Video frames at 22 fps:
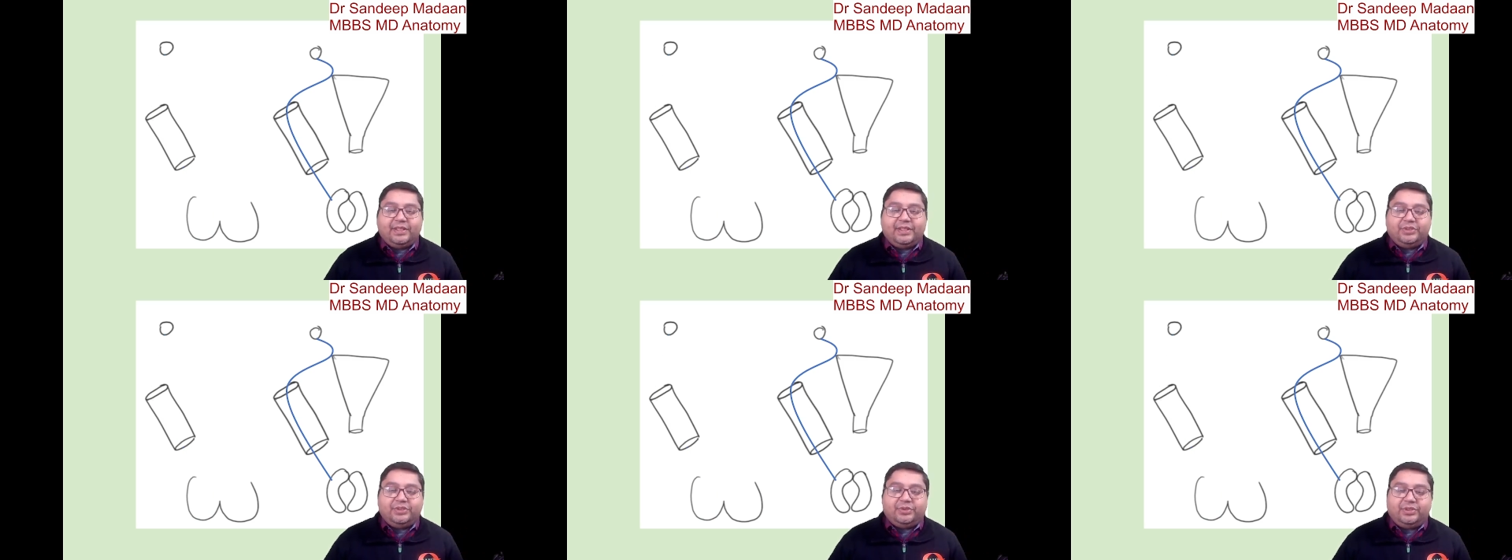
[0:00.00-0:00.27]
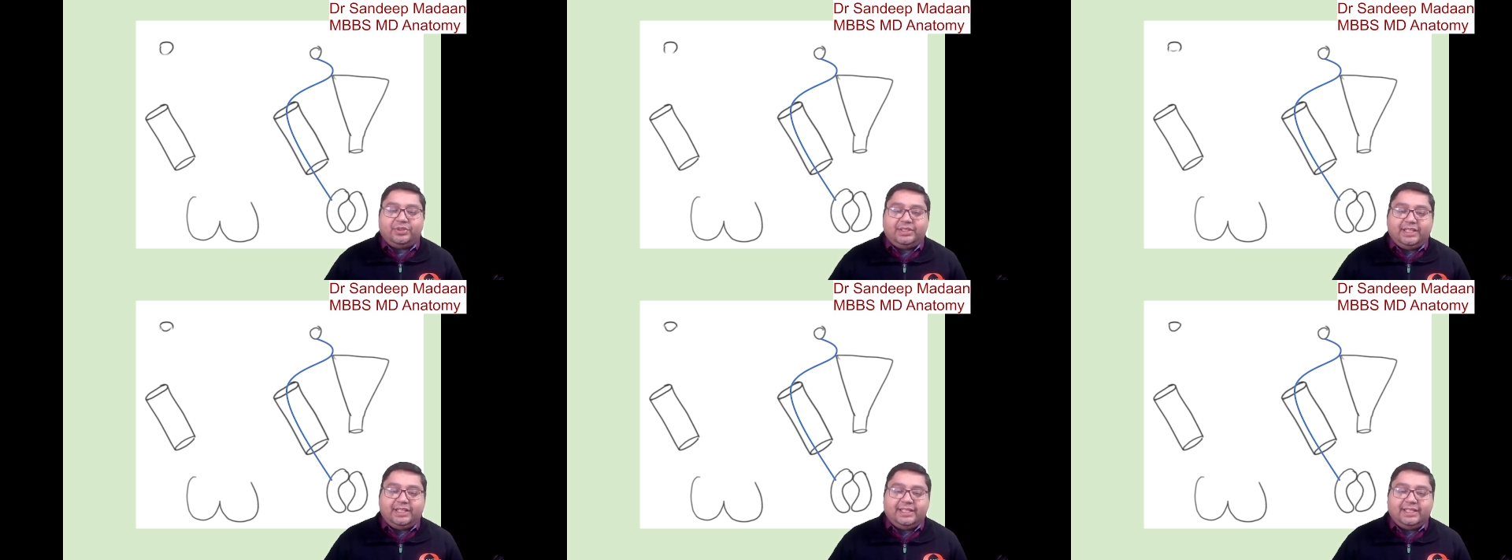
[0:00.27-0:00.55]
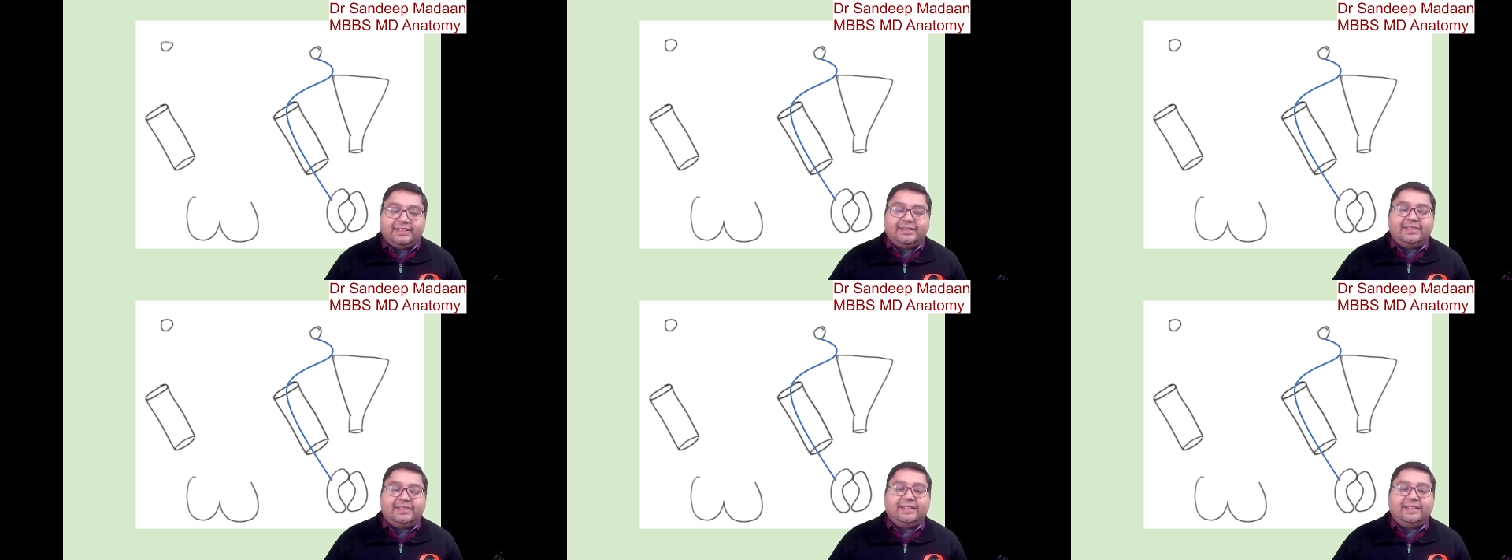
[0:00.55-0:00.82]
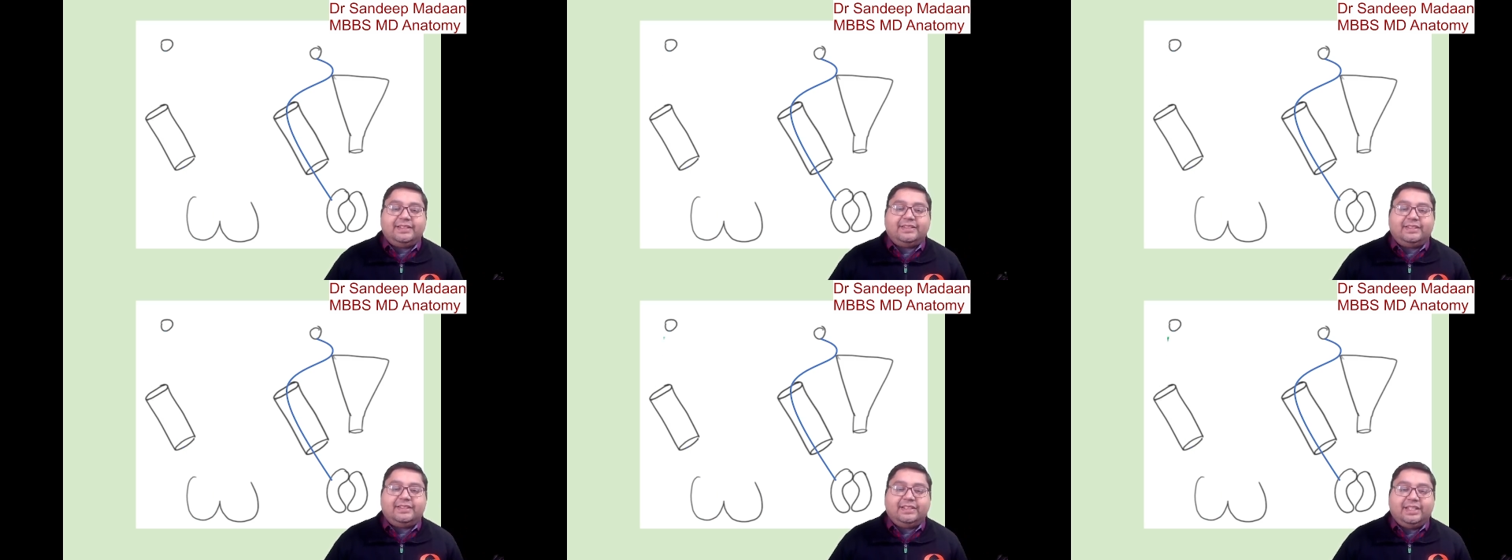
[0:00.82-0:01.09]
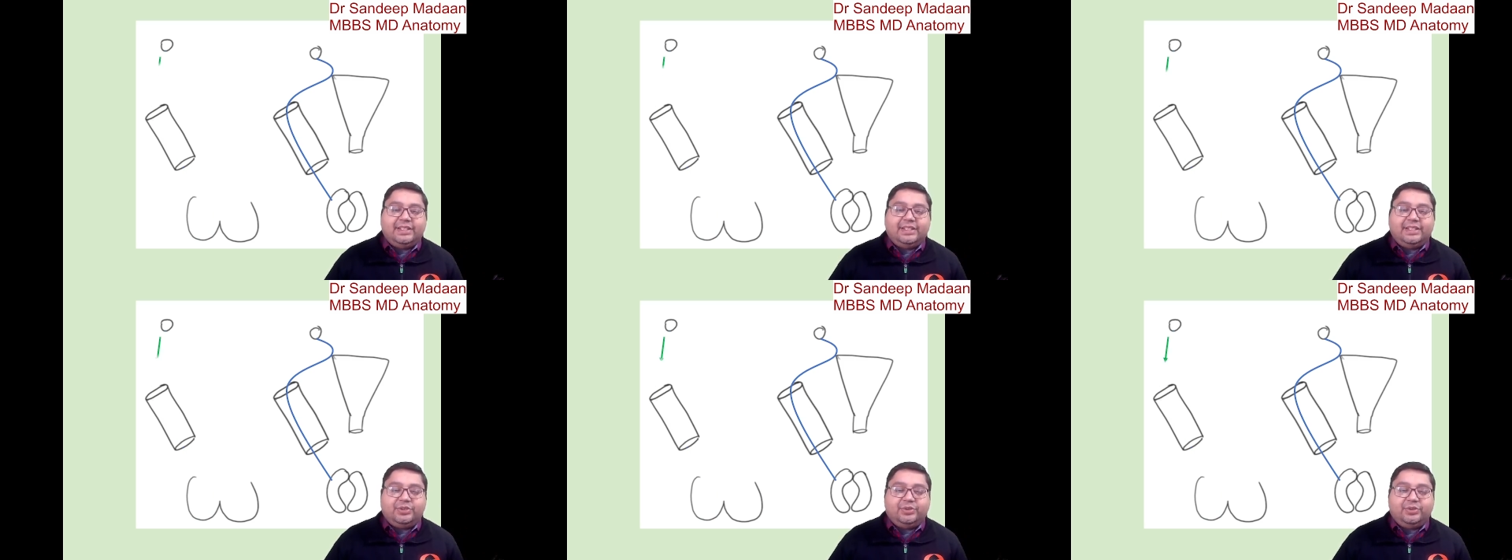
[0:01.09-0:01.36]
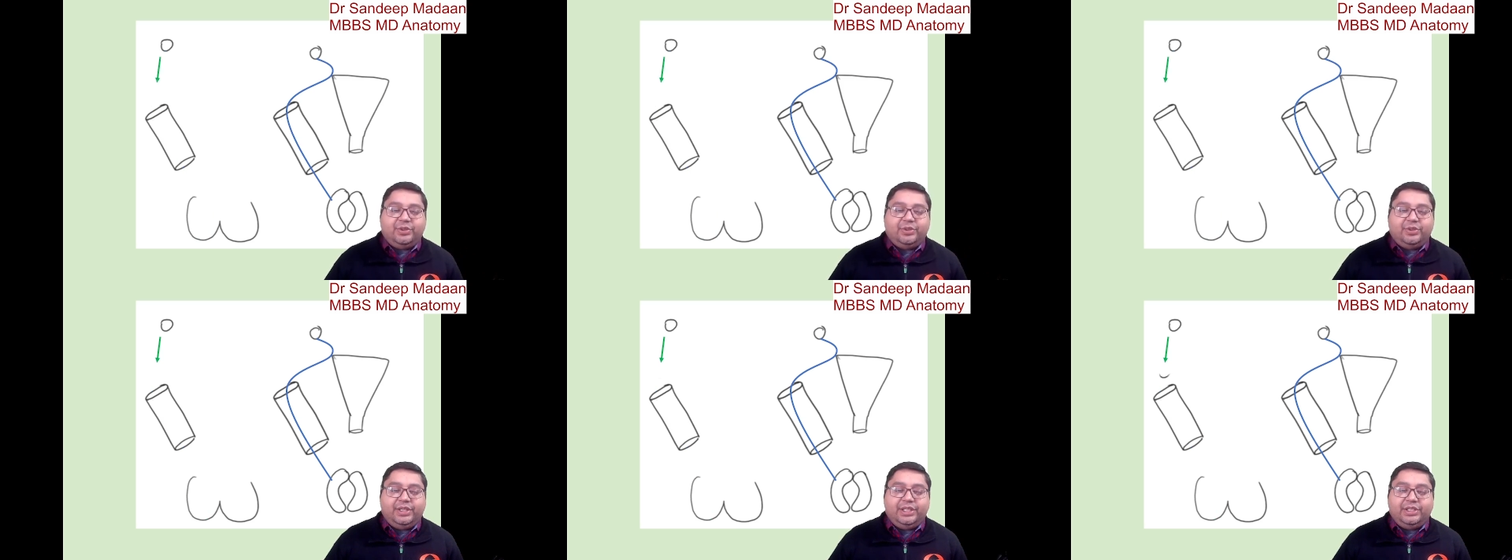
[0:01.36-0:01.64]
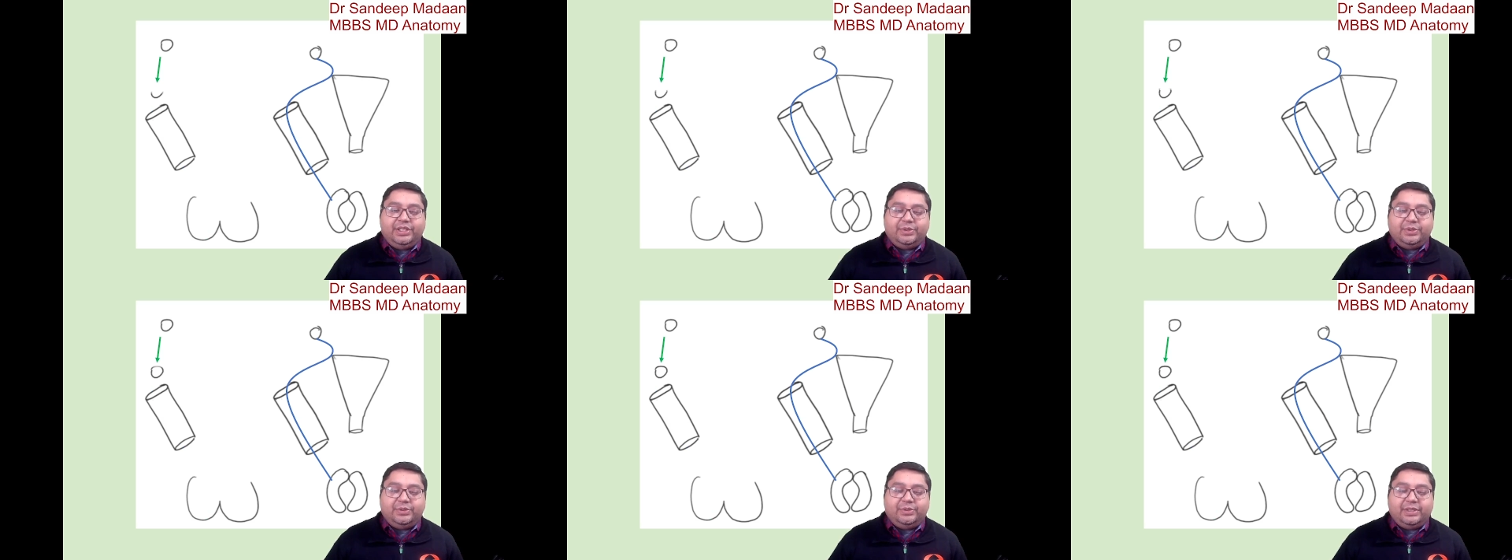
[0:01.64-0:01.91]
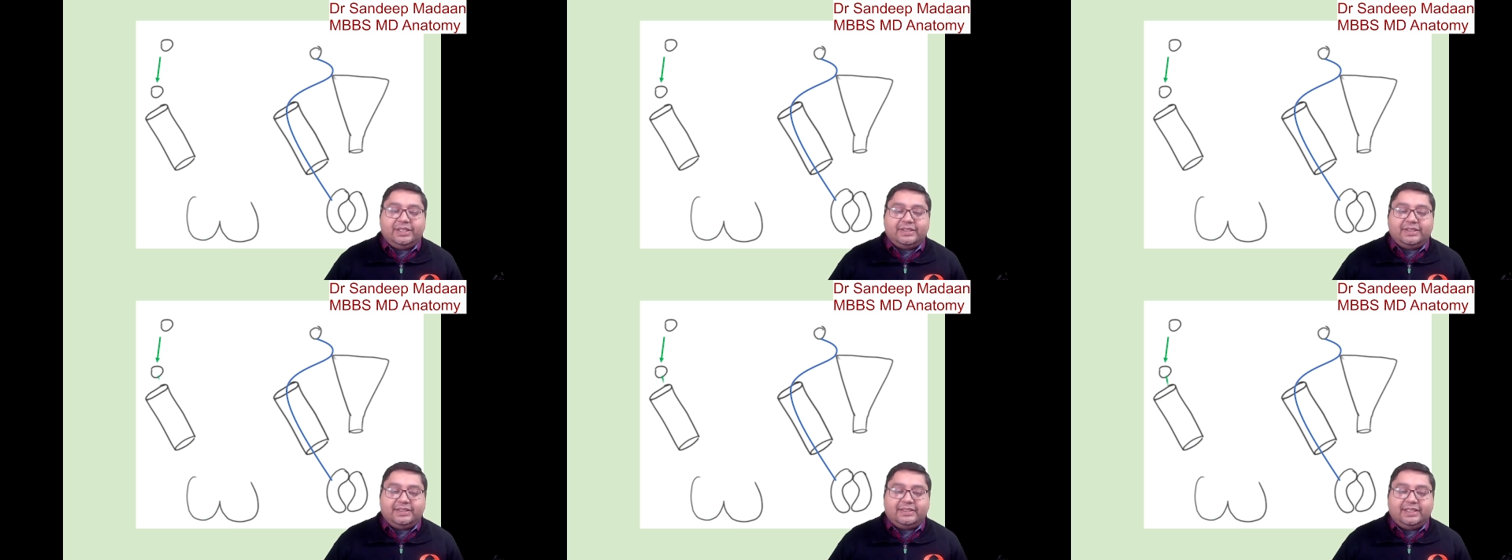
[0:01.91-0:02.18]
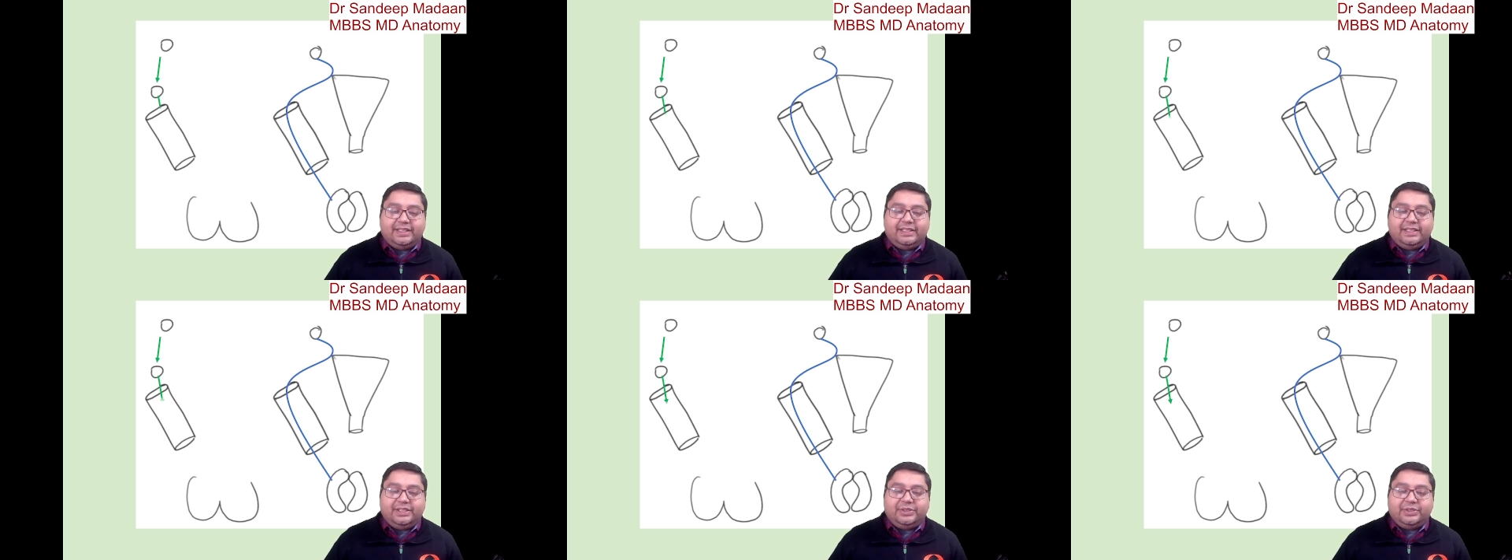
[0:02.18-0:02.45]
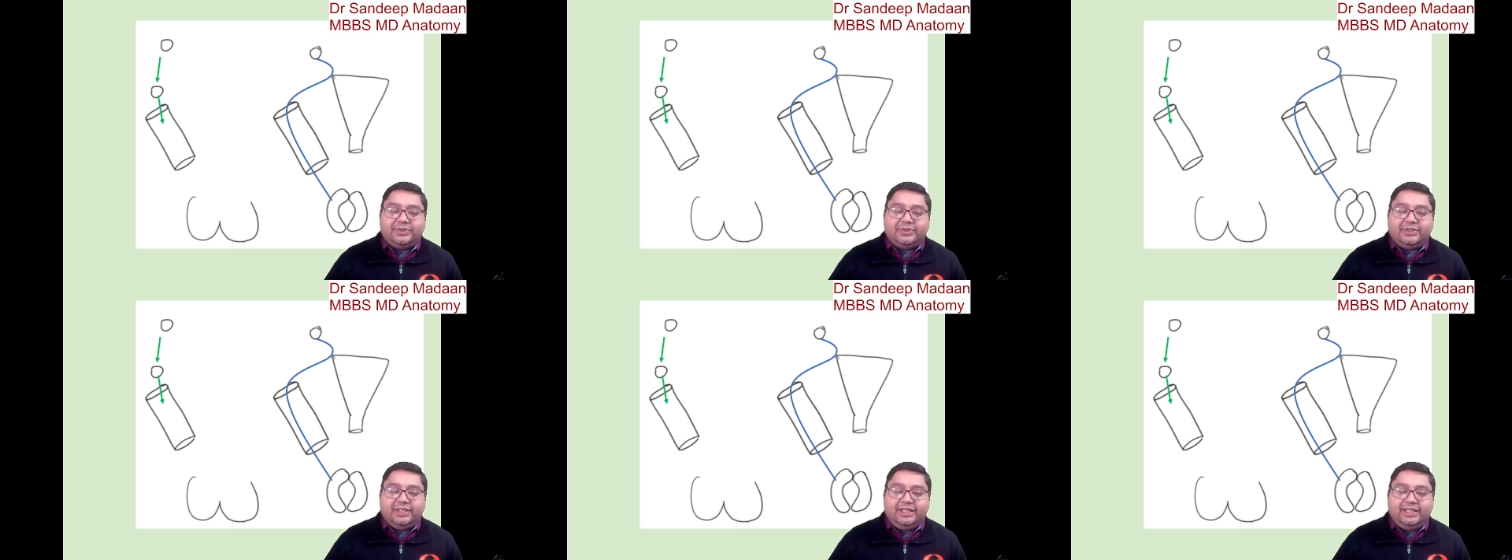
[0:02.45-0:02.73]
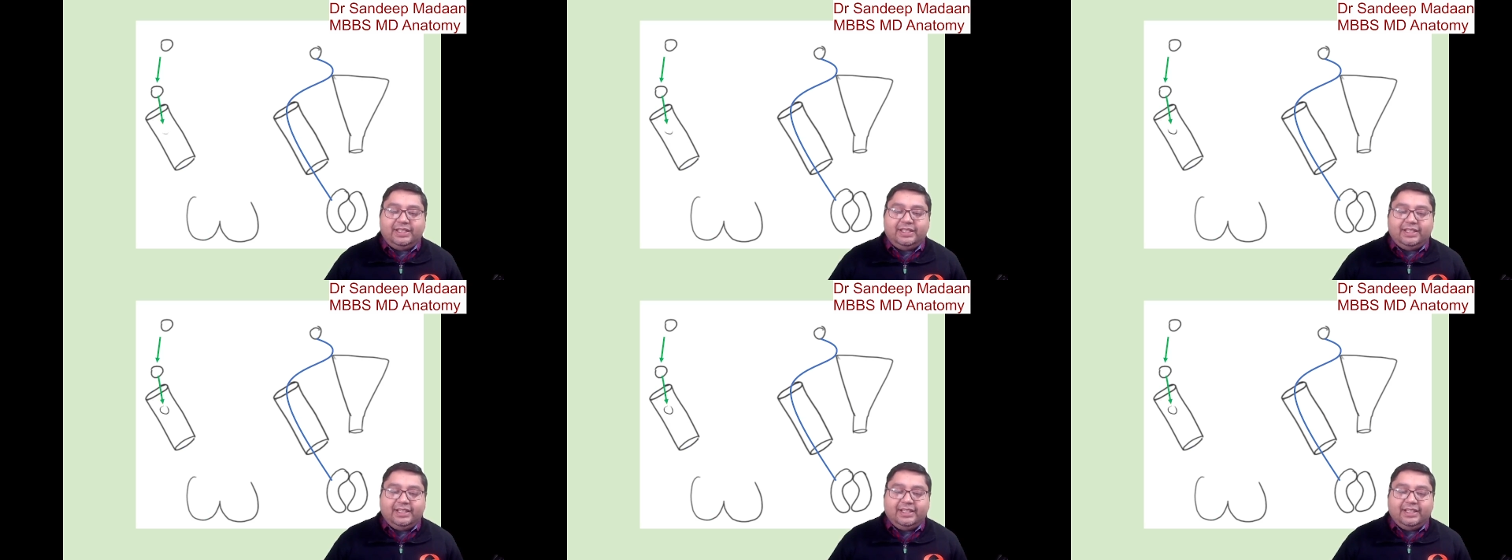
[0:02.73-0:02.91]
So testis is going to descend, you see,